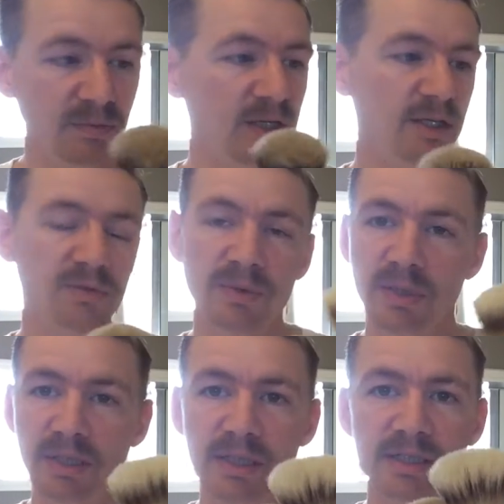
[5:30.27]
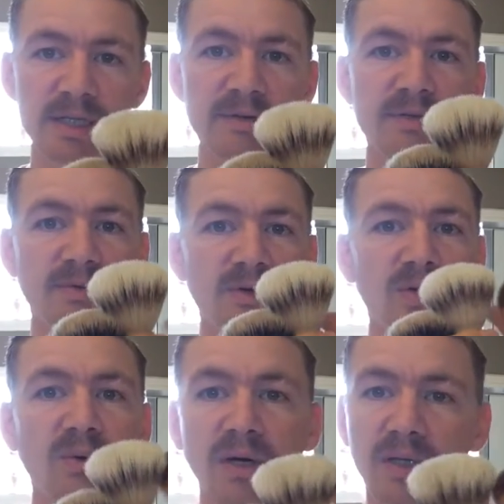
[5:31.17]
Each one of these have
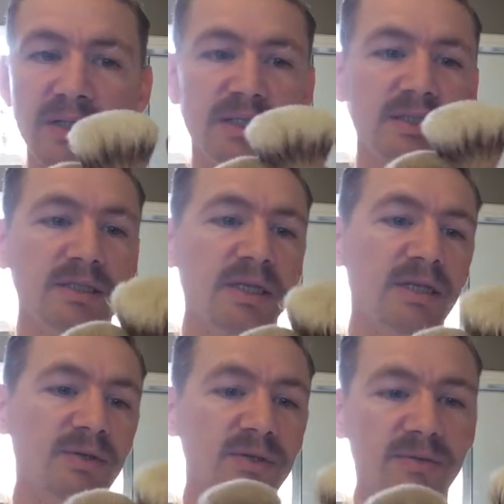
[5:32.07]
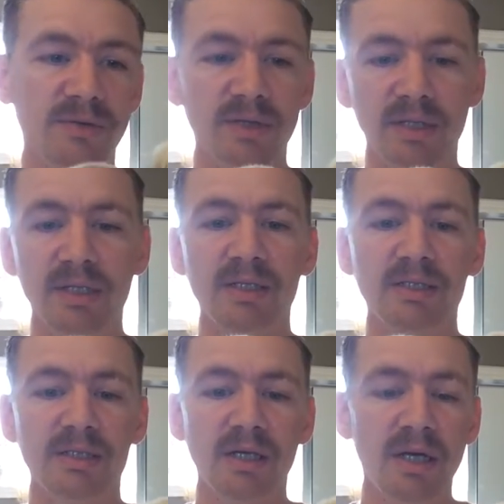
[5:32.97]
different qualities. They do different
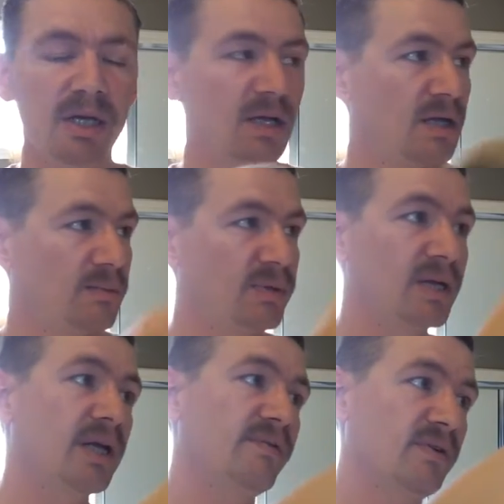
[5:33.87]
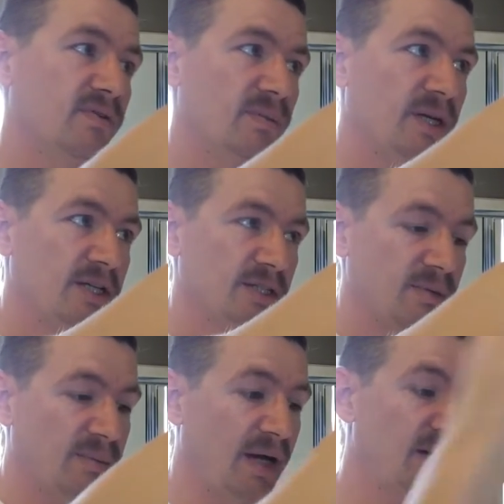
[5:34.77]
things. Plenty of information
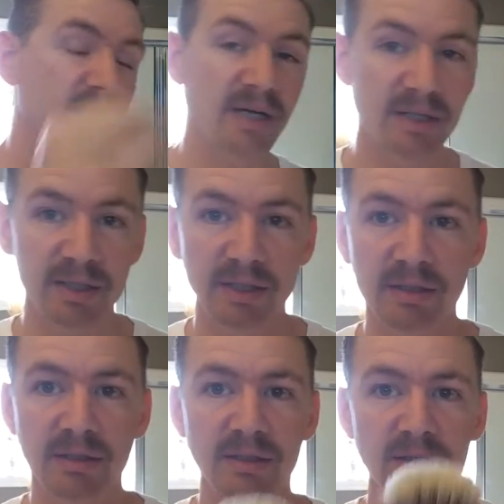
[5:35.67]
about them out there.